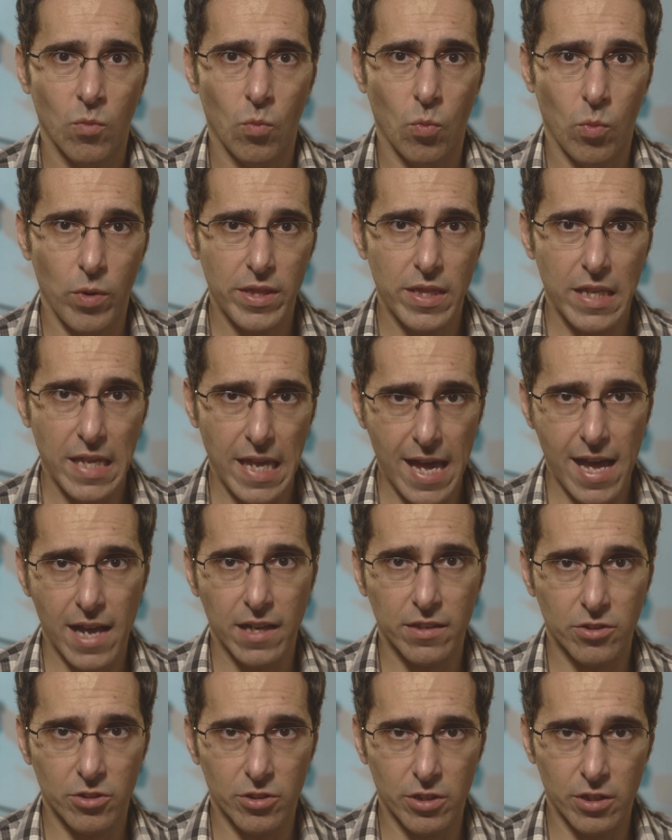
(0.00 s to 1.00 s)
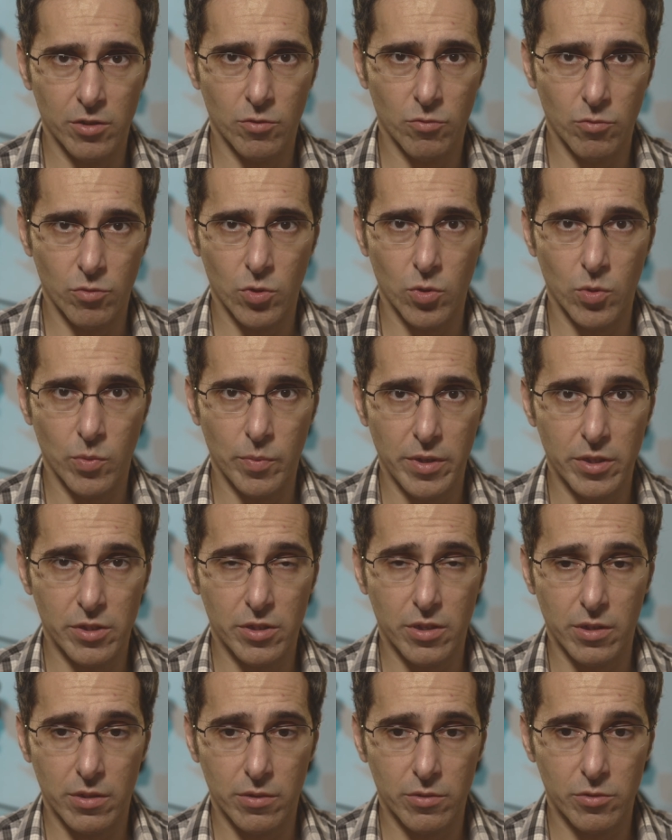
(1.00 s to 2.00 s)
with the actor in the room is
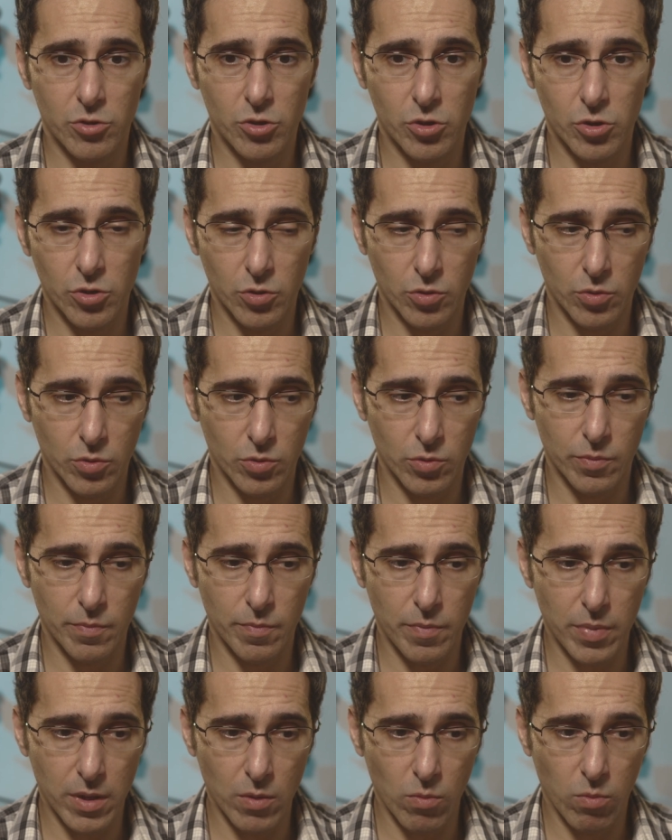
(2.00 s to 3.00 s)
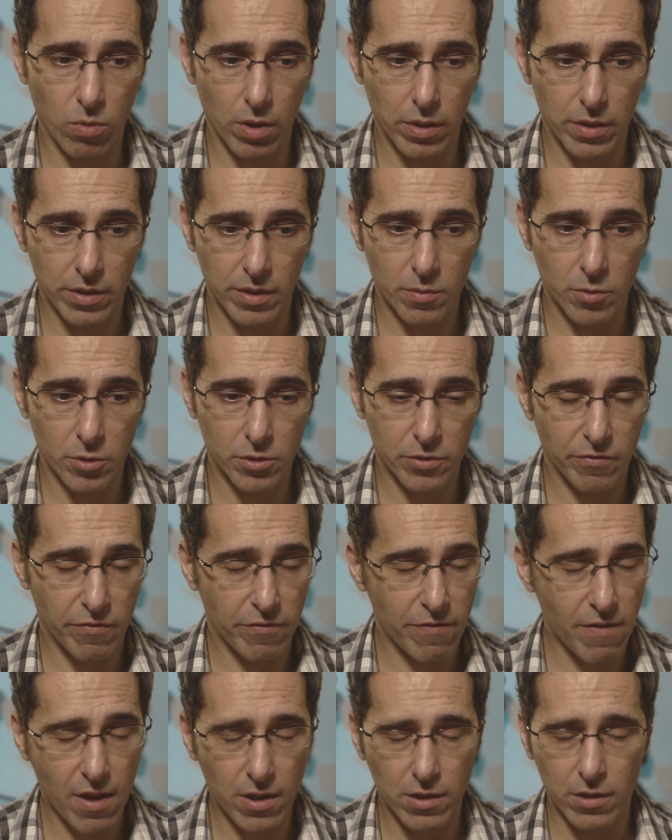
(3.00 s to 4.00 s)
going to be one of the most
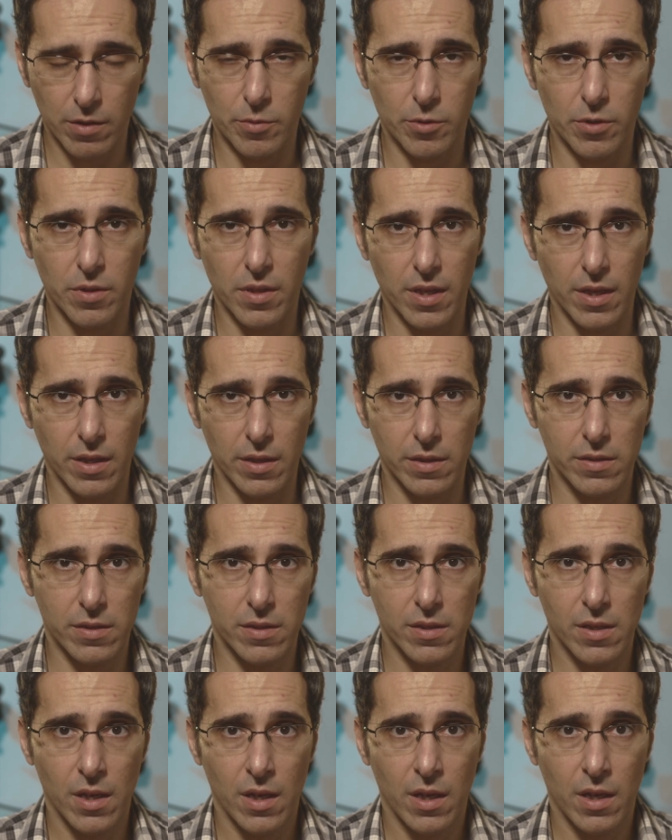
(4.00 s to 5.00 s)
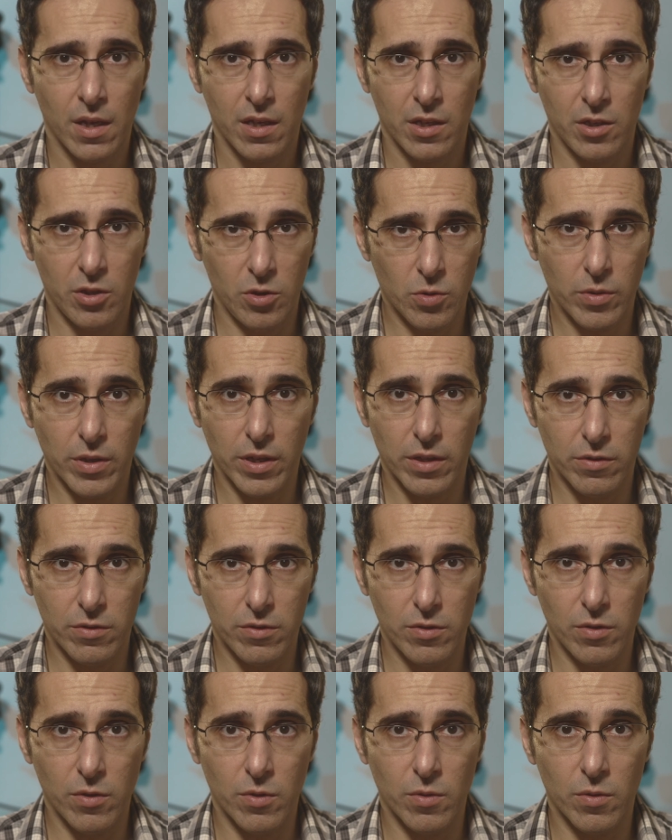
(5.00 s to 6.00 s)
valuable things you can
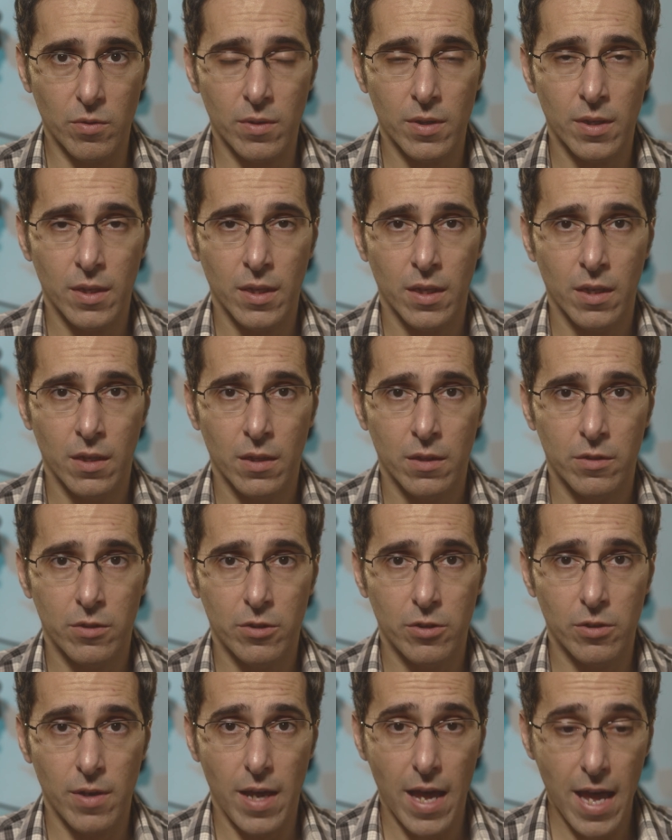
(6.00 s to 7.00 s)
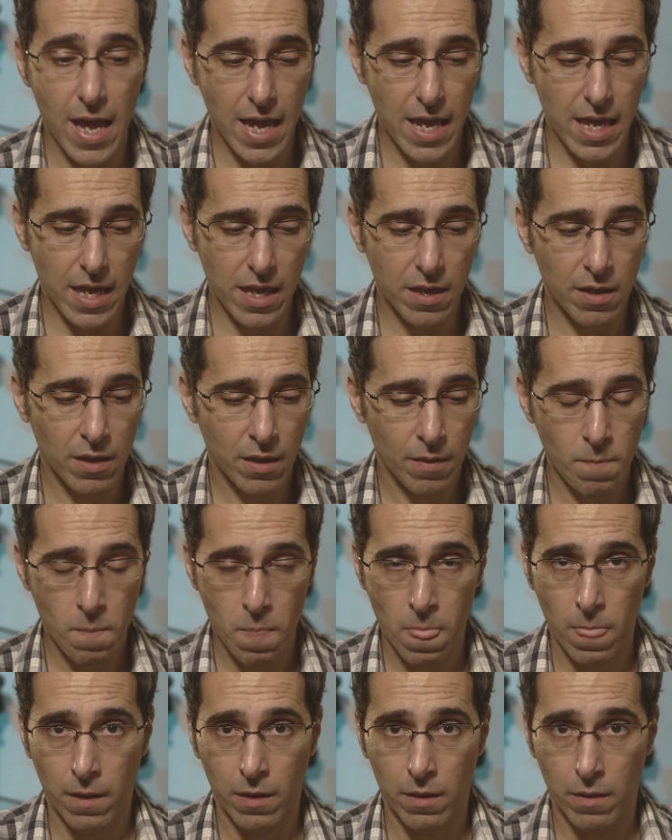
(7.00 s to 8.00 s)
do to
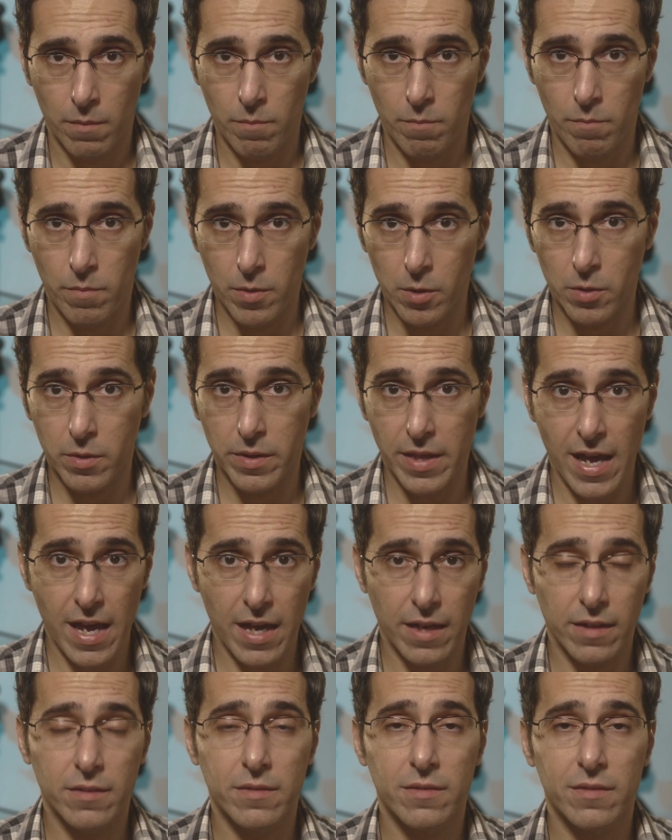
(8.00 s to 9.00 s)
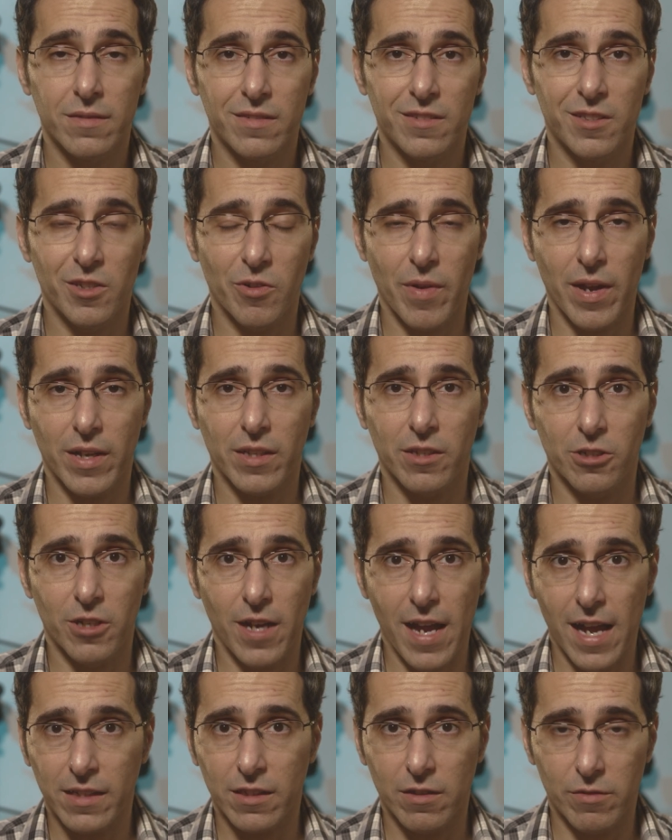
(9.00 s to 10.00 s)
build that
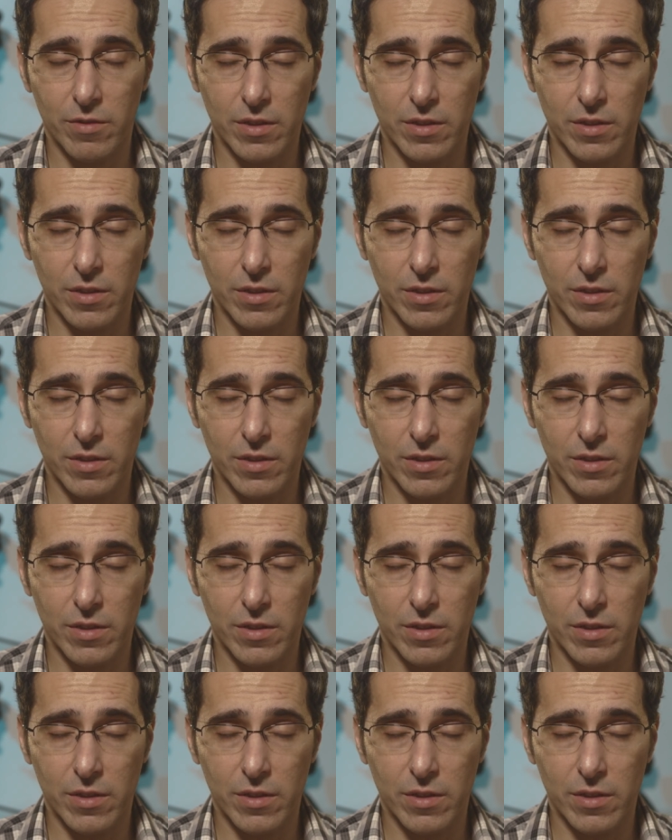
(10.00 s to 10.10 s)
director-actor